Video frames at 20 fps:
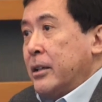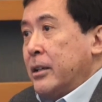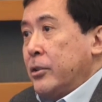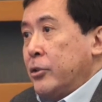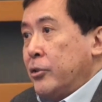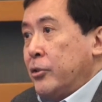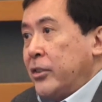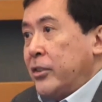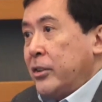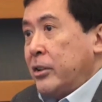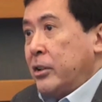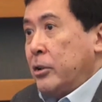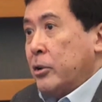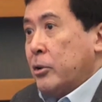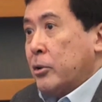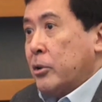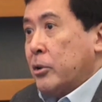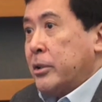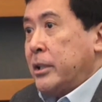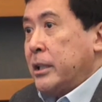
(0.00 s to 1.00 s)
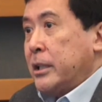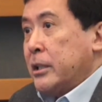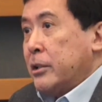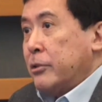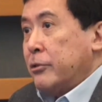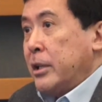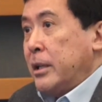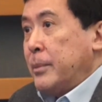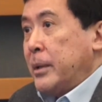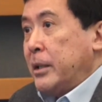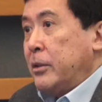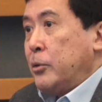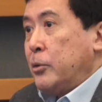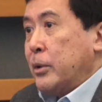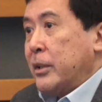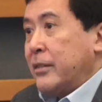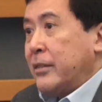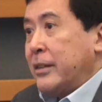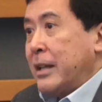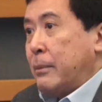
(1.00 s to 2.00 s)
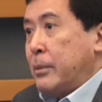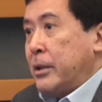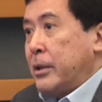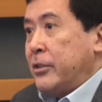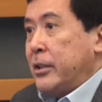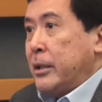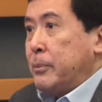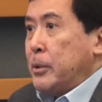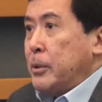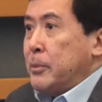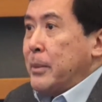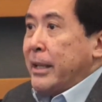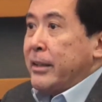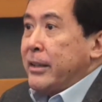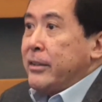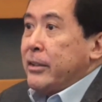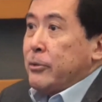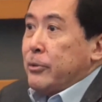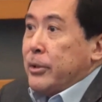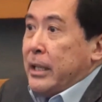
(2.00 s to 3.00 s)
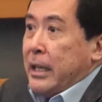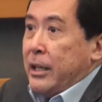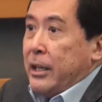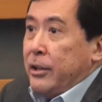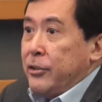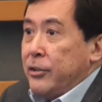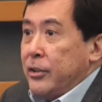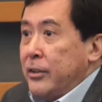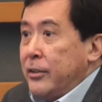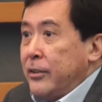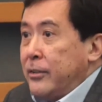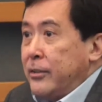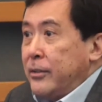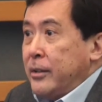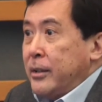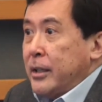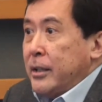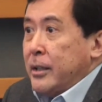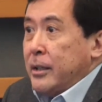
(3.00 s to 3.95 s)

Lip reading: to secure the agreement to establish diplomatic relations